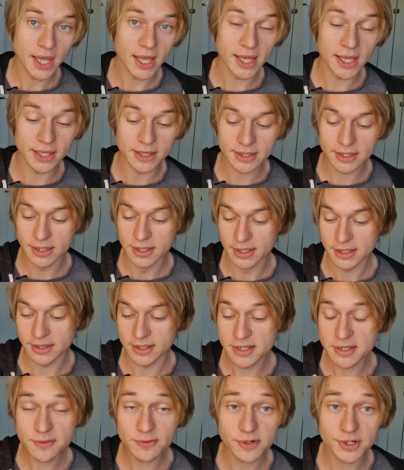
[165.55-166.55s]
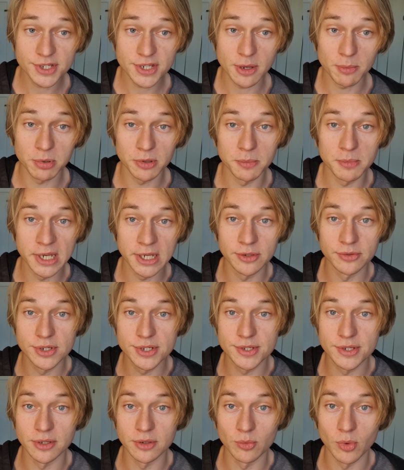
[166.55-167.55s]
And this is, for example, the main
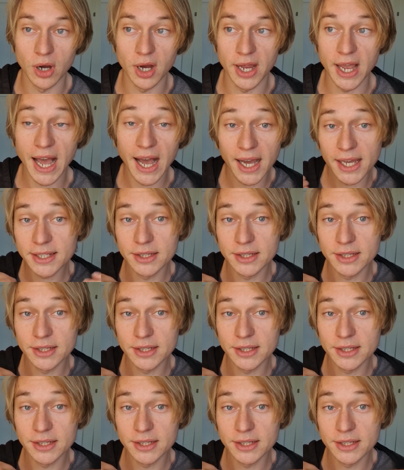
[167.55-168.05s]
reason why